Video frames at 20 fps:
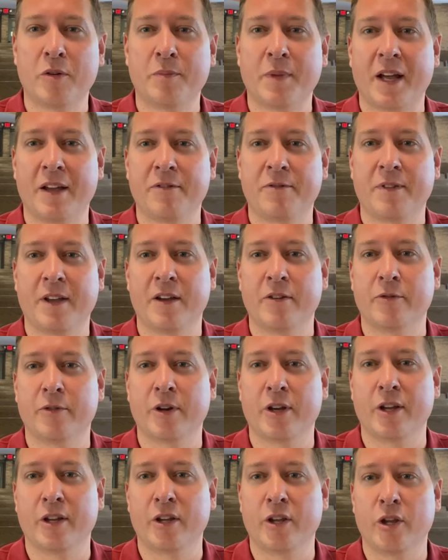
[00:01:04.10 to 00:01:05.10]
my
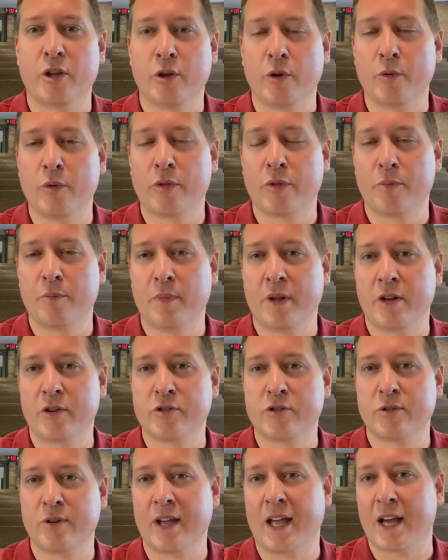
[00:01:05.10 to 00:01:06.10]
favorite youth
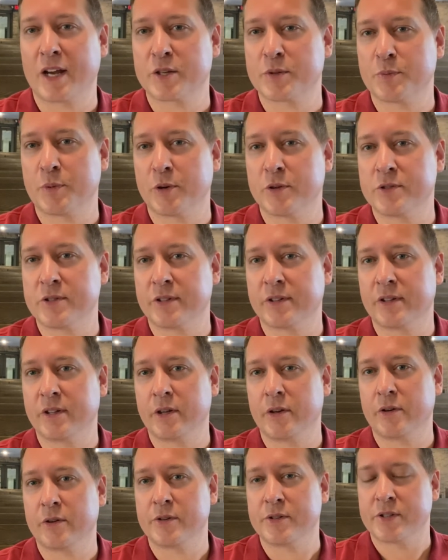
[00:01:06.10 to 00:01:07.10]
ministry experts and
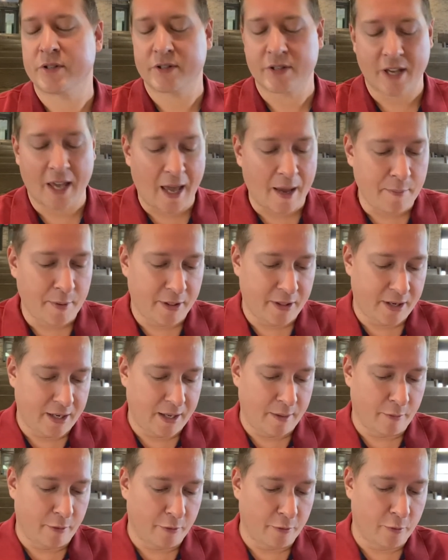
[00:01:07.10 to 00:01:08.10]
leaders is a guy by the
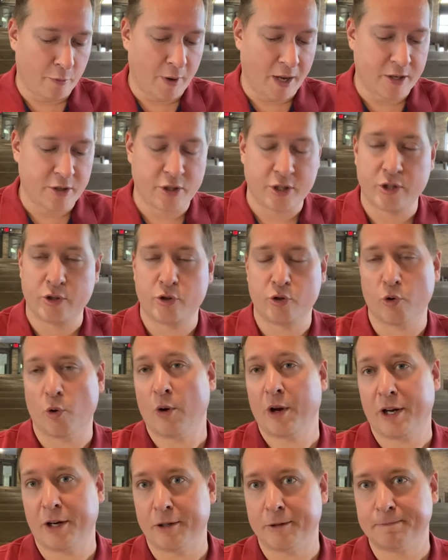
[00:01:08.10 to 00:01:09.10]
name of Reggie
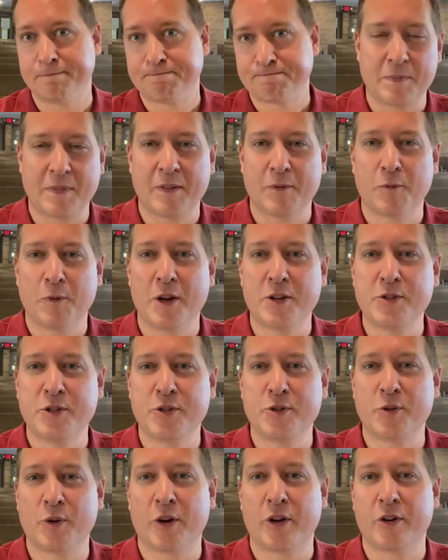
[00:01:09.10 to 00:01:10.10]
Joiner. Reggie
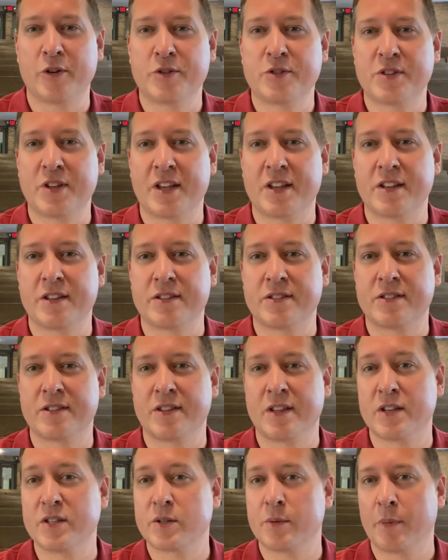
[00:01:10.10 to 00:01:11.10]
Joiner says
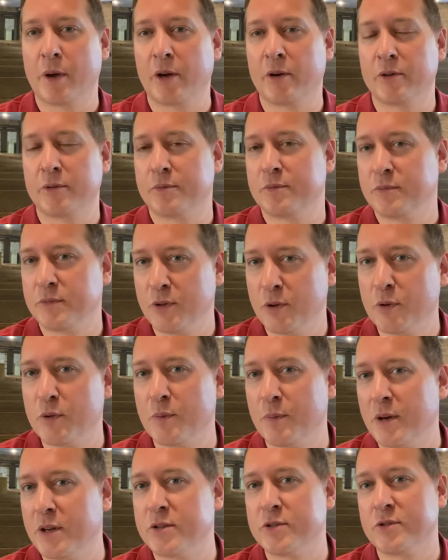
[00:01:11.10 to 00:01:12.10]
this about youth
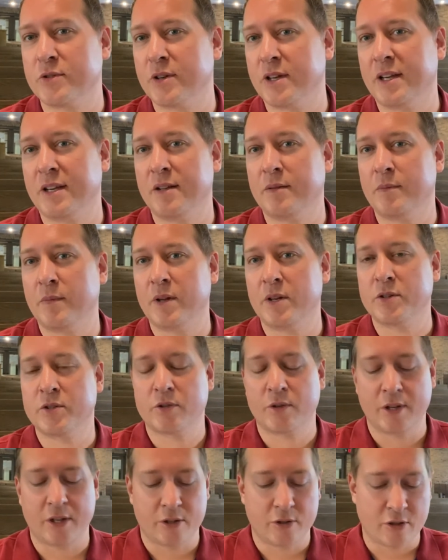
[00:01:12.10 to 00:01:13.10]
ministry and
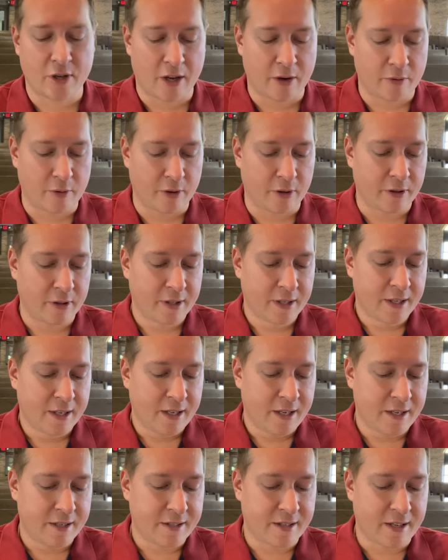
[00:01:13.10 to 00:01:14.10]
ministry in general.
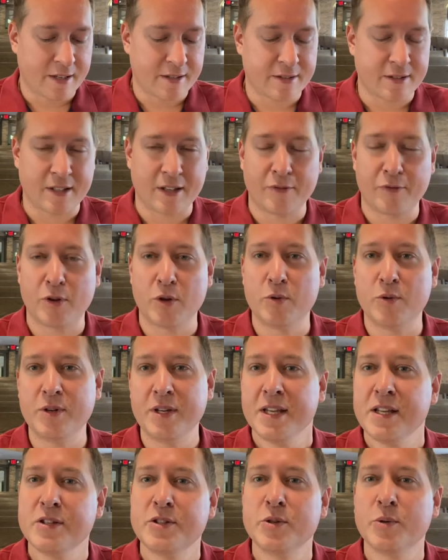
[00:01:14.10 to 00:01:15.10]
He says, if you
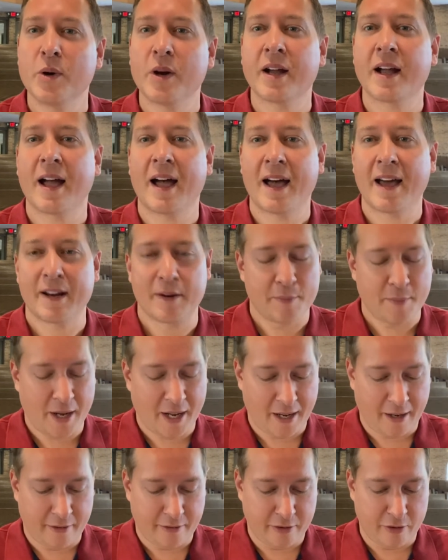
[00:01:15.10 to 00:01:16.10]
need to
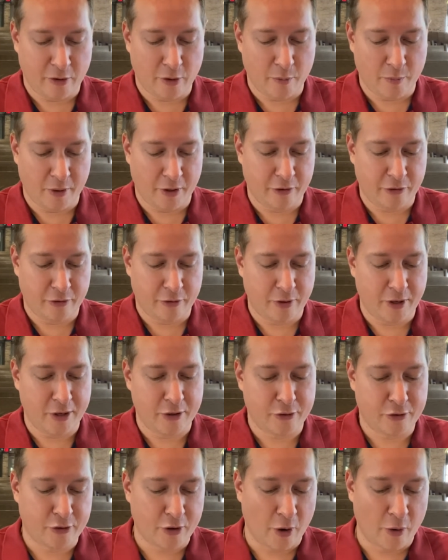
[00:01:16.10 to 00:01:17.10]
economize in your ministry,
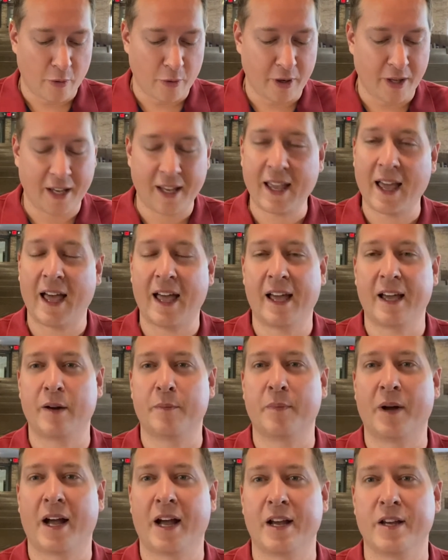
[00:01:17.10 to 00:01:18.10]
don't
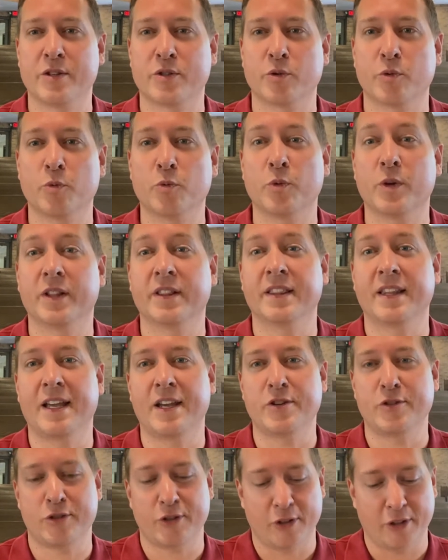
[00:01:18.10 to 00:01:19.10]
economize
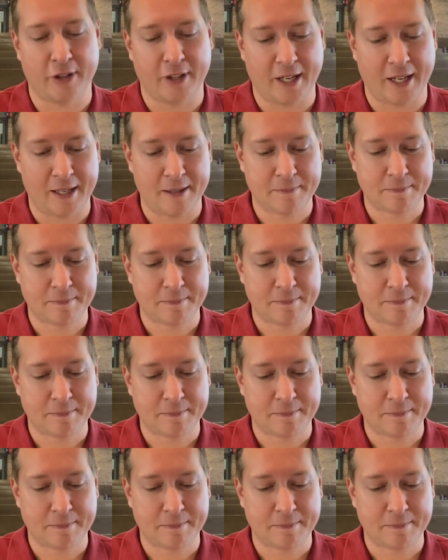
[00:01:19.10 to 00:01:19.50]
relationally.